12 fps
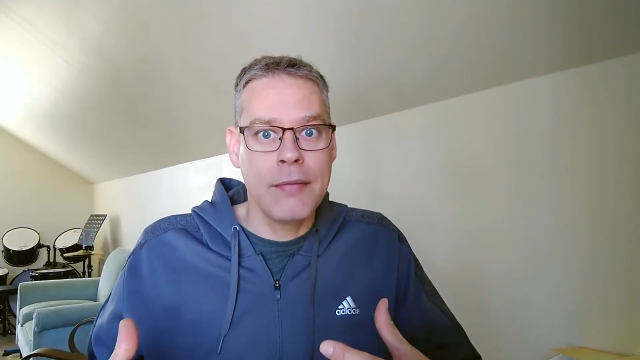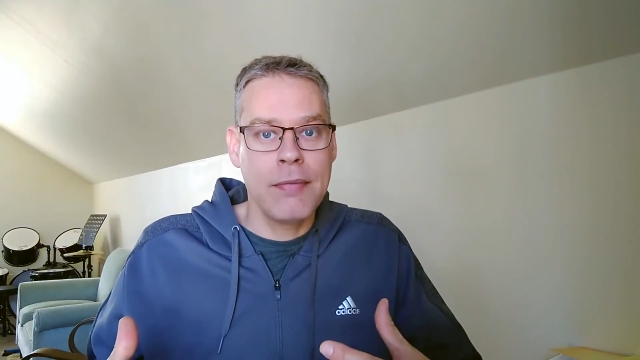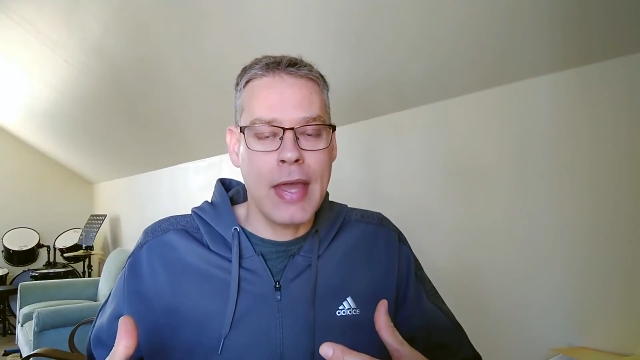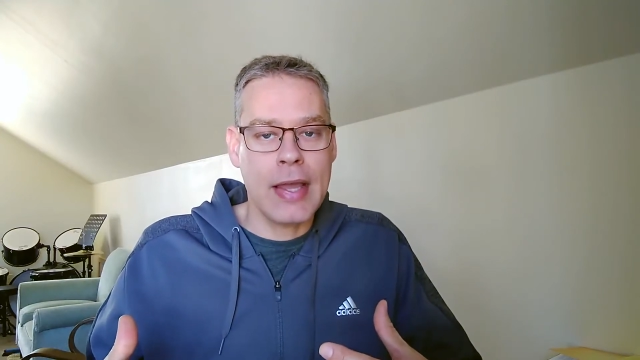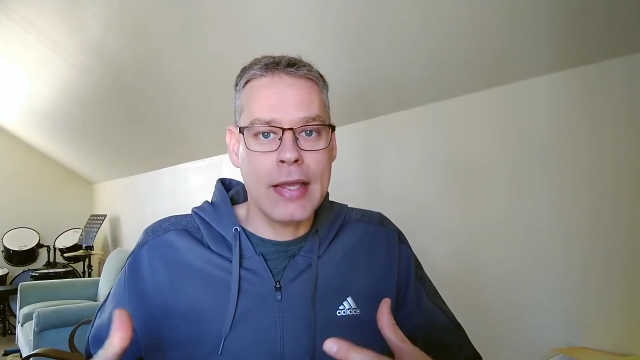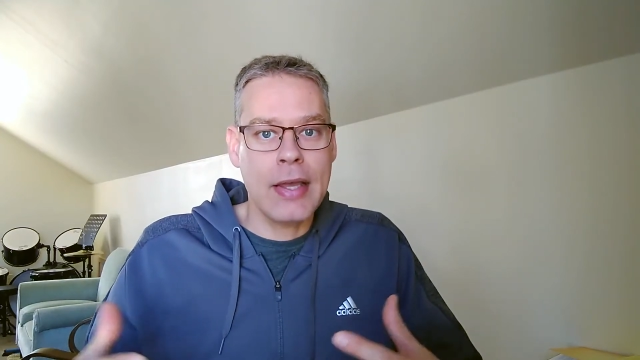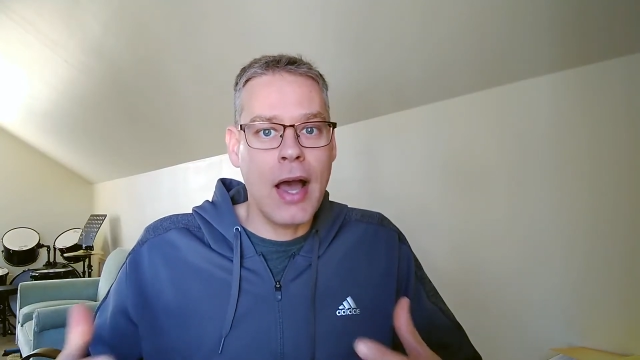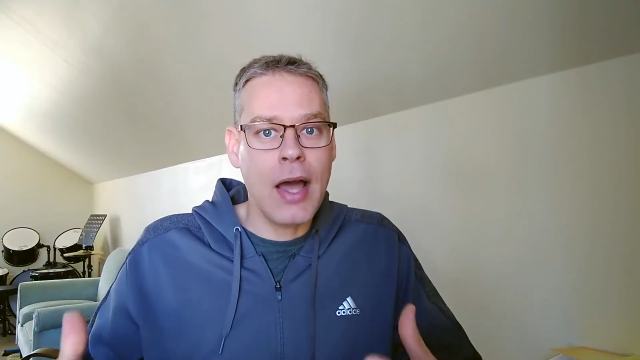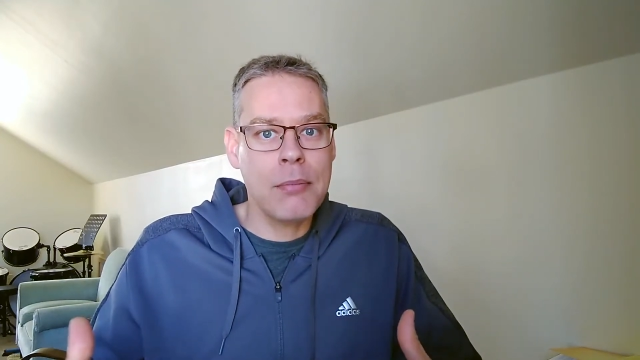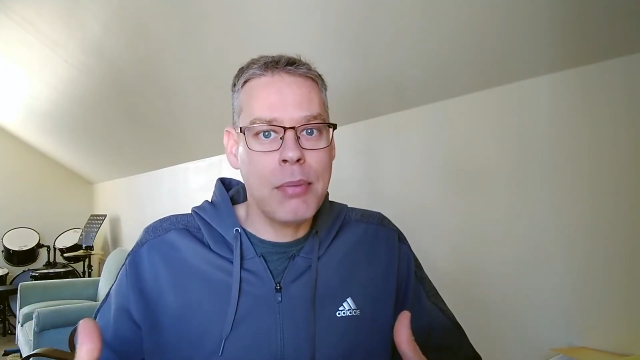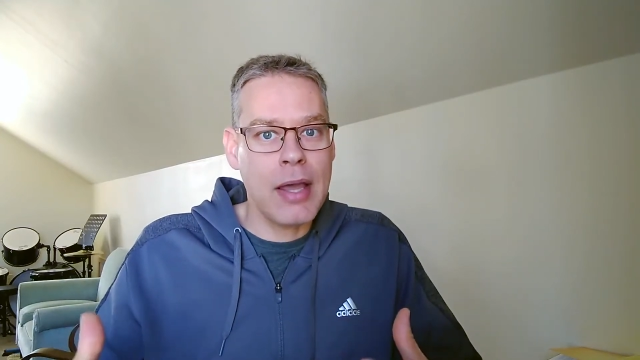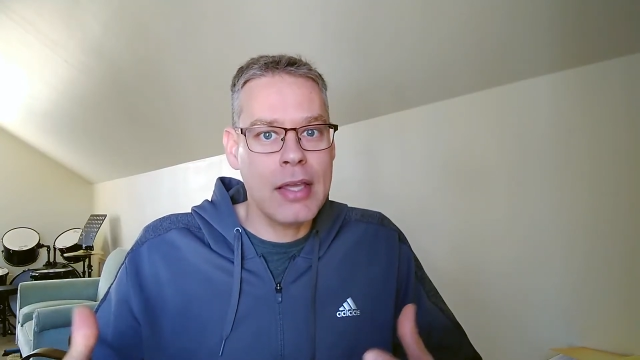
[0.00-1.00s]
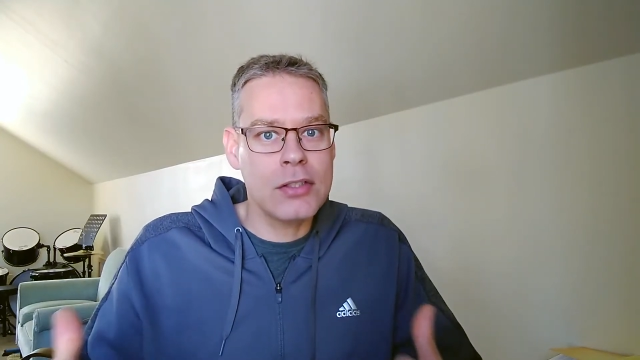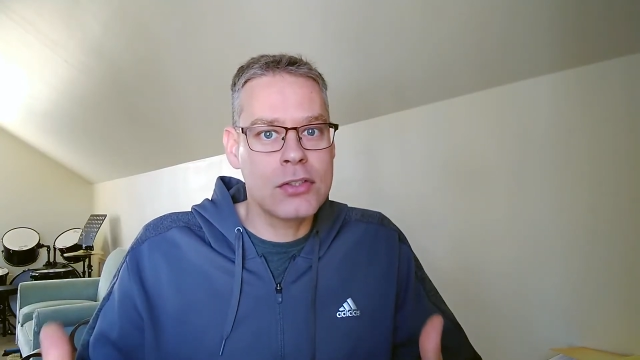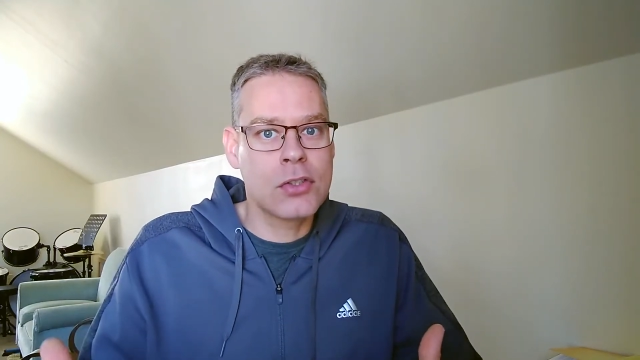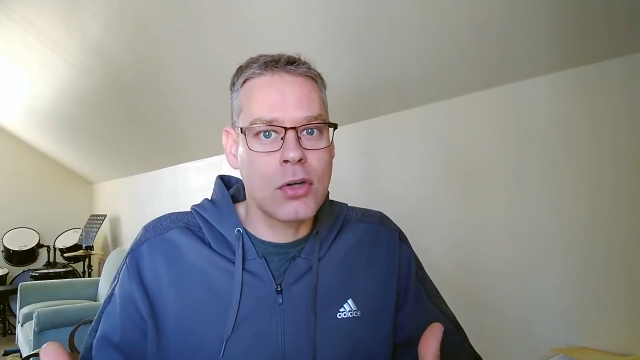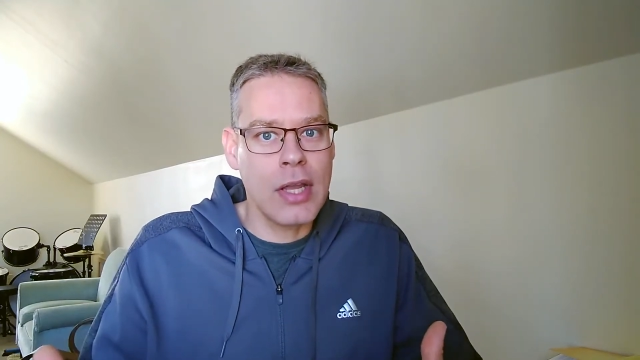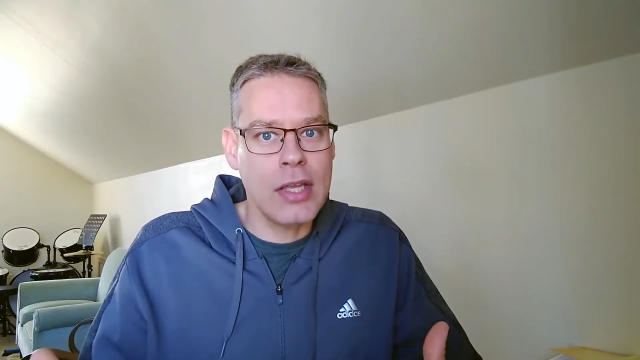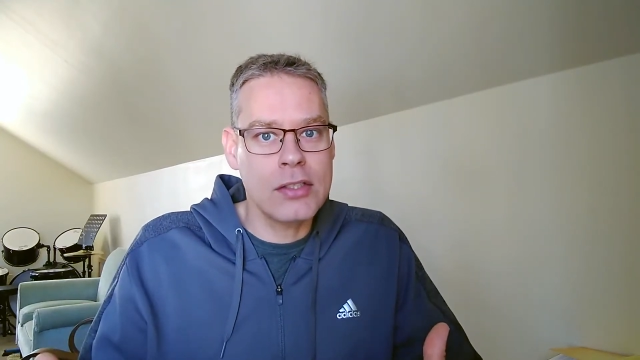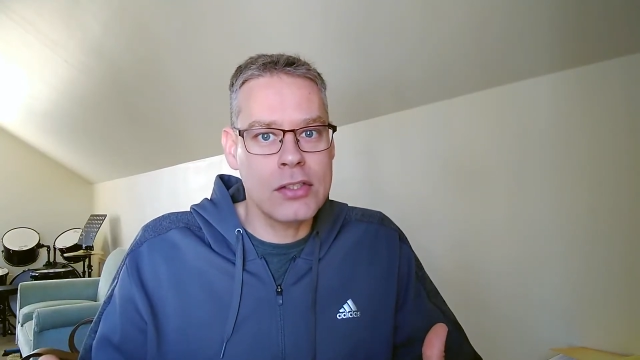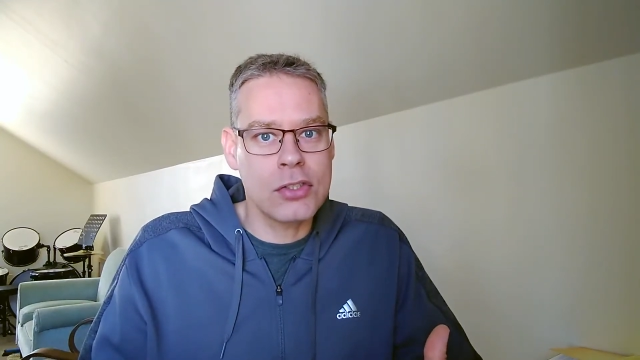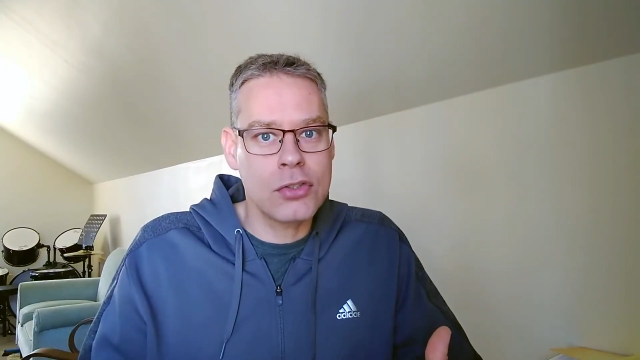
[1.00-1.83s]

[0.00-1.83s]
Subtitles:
God, by his grace, is